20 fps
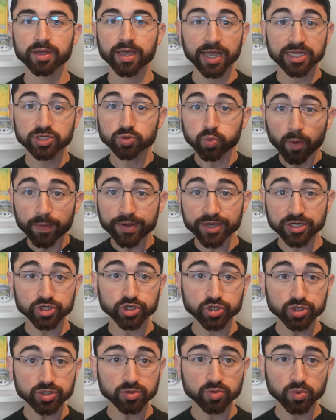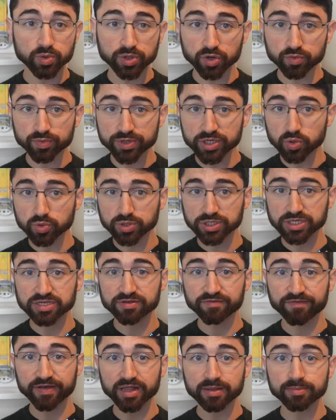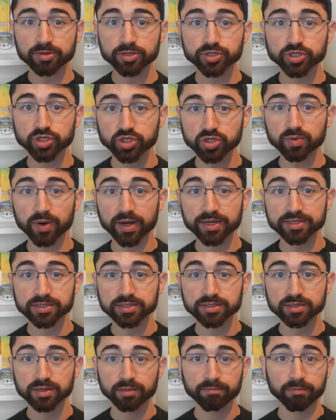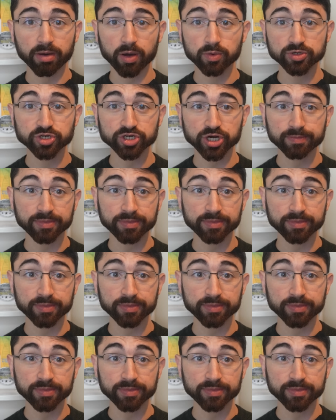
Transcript: It's what we could do with the resources available to us, by which I